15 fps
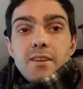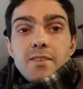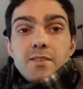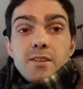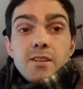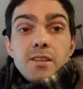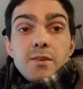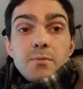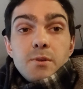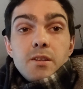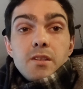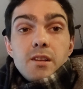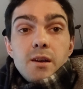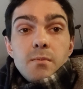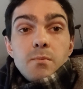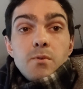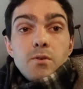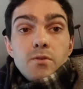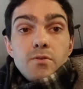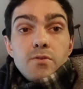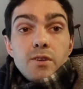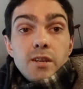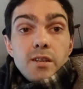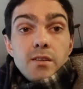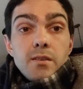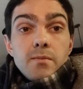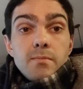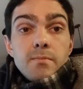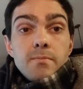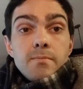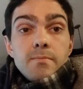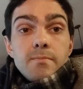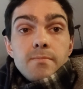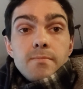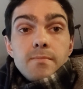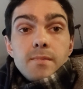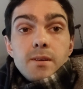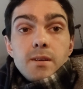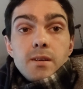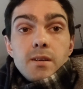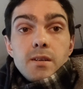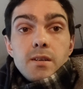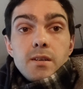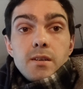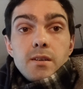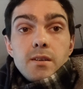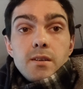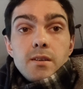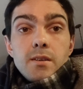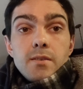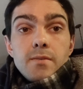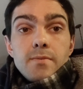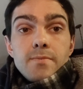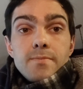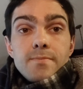It's going to give me a lot more freedom. Uh,